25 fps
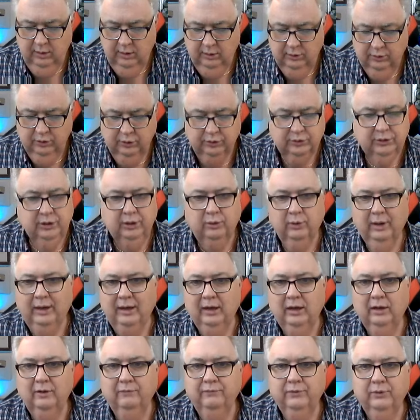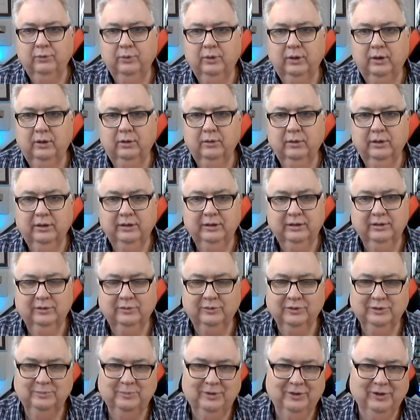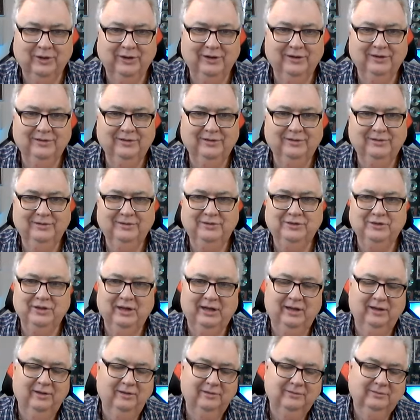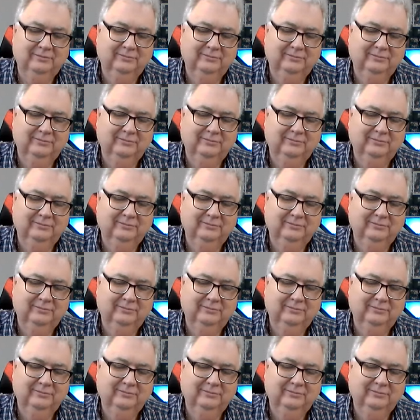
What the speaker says: Just know I love you all. Until tomorrow. Ciao.